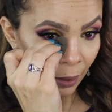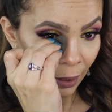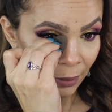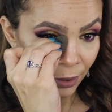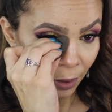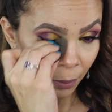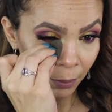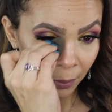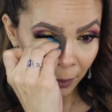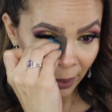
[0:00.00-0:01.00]
And you know,
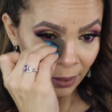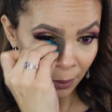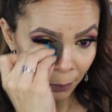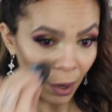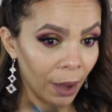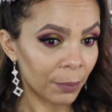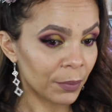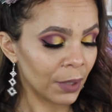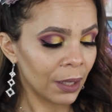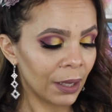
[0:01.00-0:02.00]
make it pop,
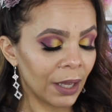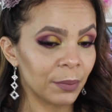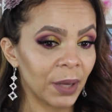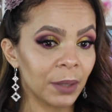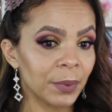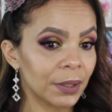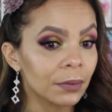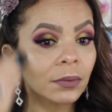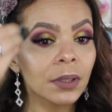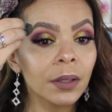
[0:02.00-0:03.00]
and maybe